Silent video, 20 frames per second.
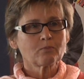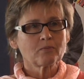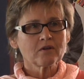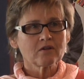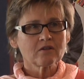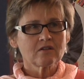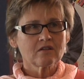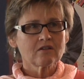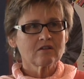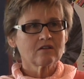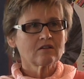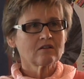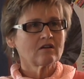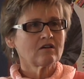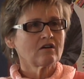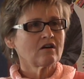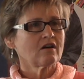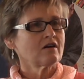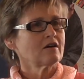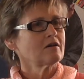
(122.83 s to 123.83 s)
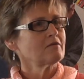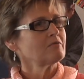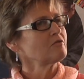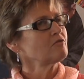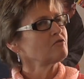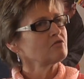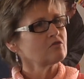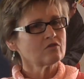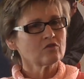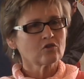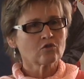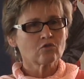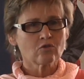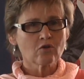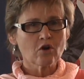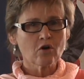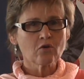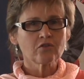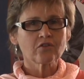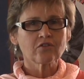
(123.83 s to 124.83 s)
building uh,
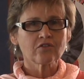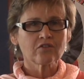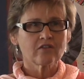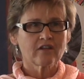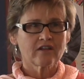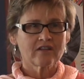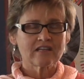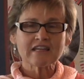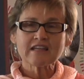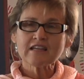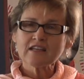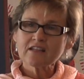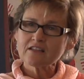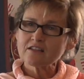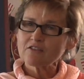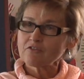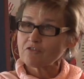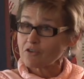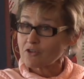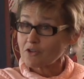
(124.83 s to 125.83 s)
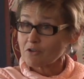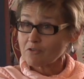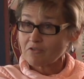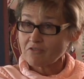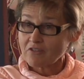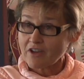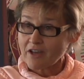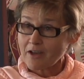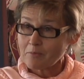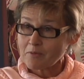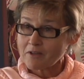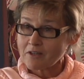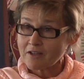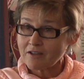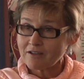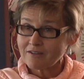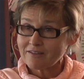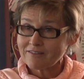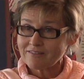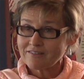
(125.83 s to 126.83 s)
growth and healing for your
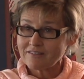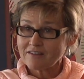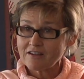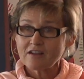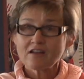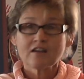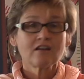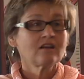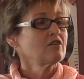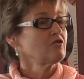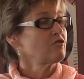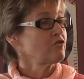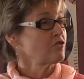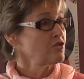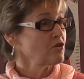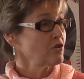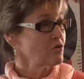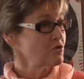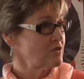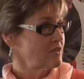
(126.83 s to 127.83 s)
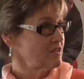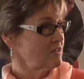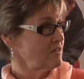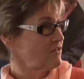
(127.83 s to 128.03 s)
family, for those that